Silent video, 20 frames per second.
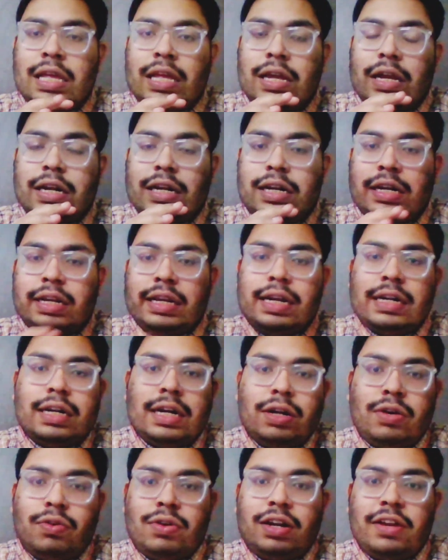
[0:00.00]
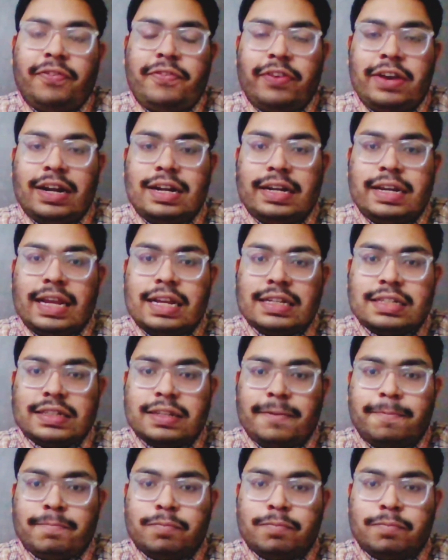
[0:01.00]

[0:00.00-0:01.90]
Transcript: related to different things.